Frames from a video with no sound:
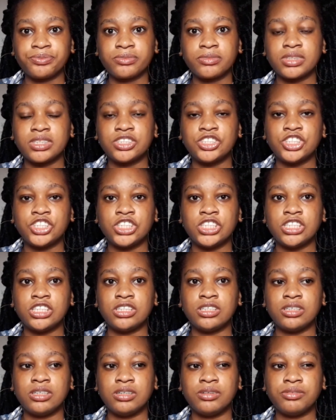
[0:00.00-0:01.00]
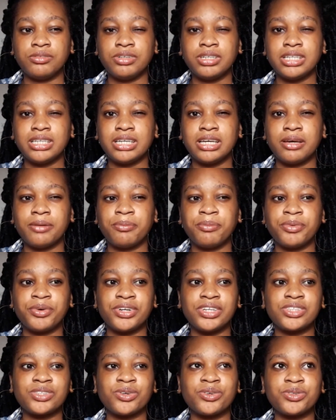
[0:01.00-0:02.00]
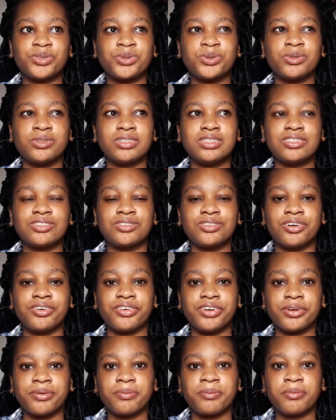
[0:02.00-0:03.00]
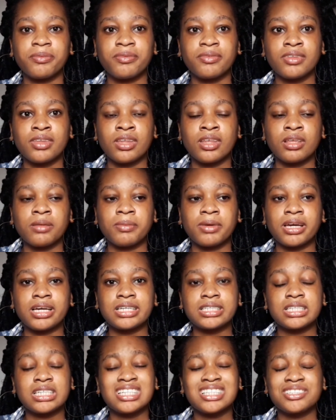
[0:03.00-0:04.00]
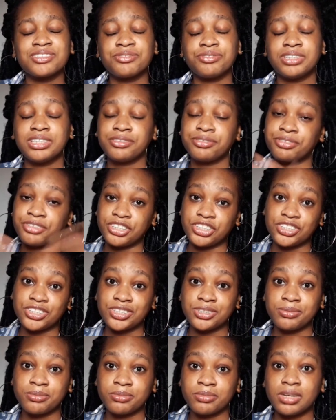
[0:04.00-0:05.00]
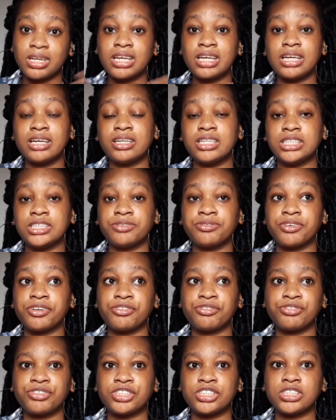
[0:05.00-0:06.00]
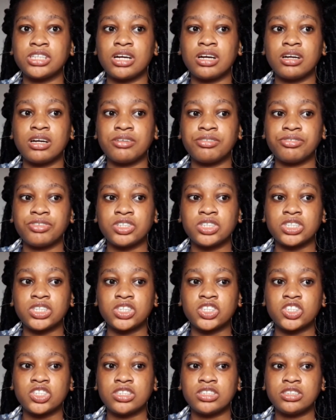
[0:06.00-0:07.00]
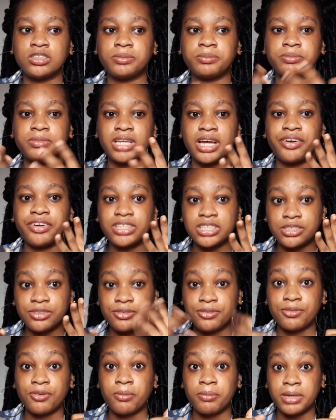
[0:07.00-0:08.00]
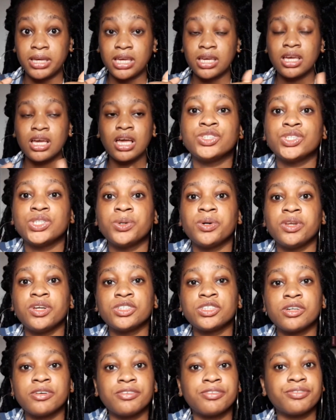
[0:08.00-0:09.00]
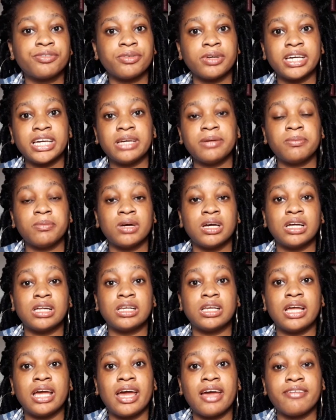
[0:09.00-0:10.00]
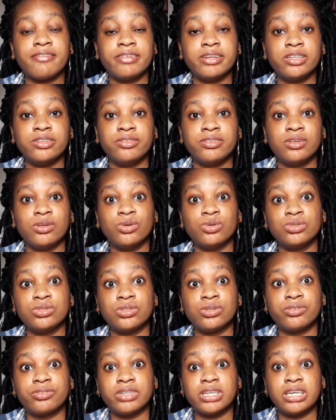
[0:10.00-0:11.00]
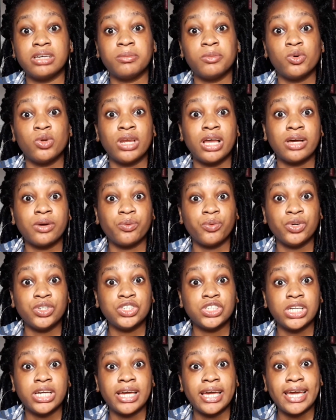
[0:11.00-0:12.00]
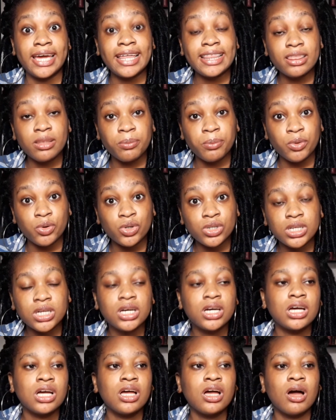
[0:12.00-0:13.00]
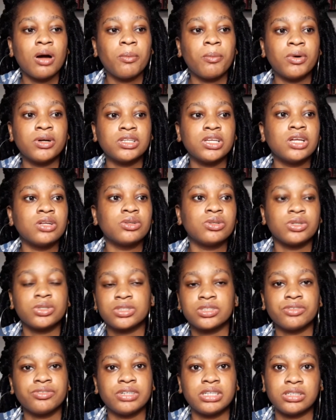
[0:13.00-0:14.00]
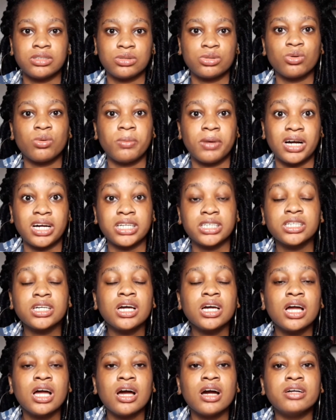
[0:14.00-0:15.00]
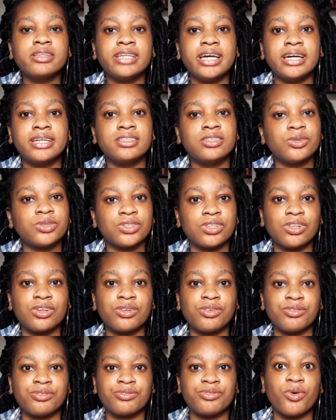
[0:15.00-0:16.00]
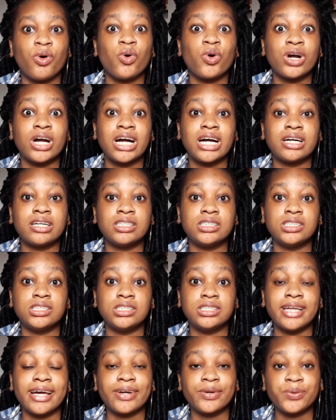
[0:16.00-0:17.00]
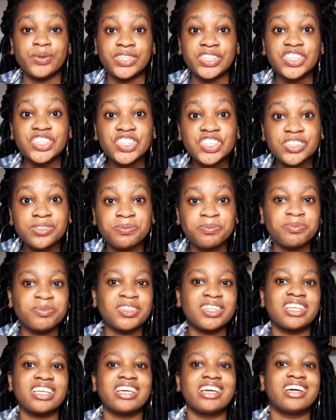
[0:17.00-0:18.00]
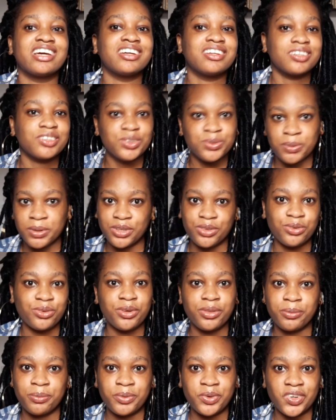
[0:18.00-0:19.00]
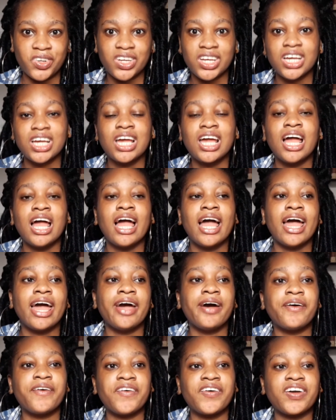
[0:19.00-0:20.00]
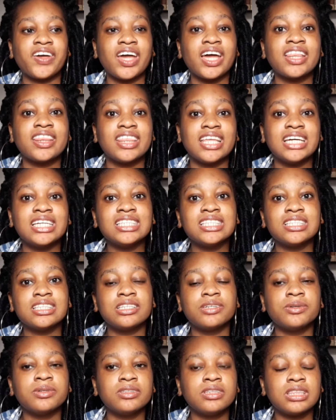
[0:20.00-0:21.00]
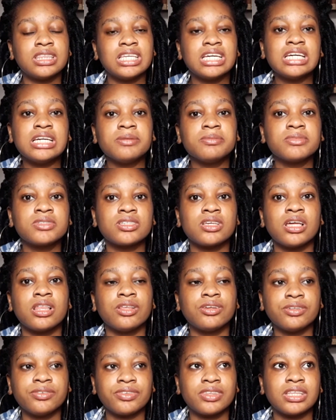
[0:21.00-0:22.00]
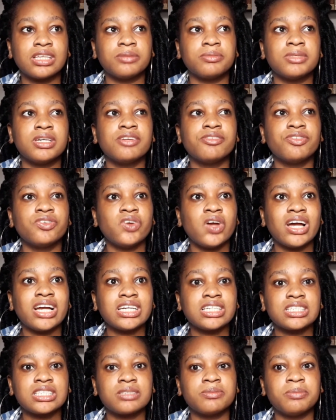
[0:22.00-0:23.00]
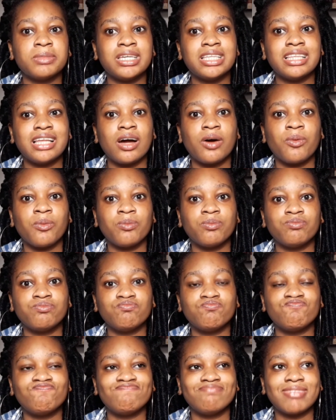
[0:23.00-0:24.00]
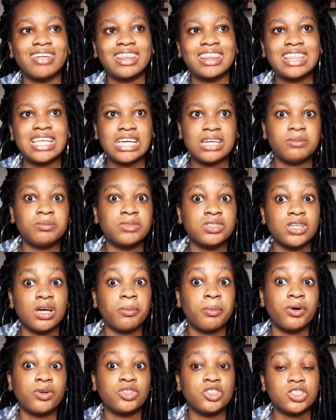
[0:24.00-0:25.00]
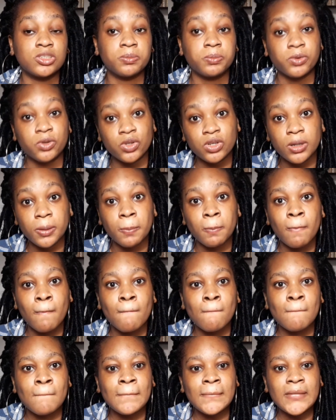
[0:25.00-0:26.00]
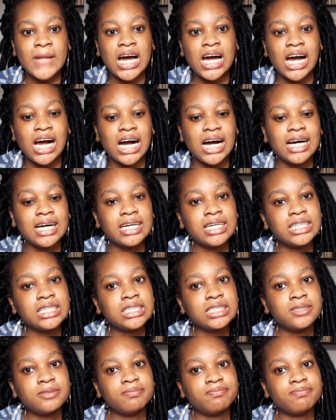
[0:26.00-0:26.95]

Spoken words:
she really embraced or told the story, because it's really fresh. It's a very fresh narrative for me. So there are lots of a heavy load of Igbo language in the book, but it was not really so bad. Then there was a lot of vulgar language split throughout the book. Then there were themes, a lot of things. If you ask me now, themes about this book, I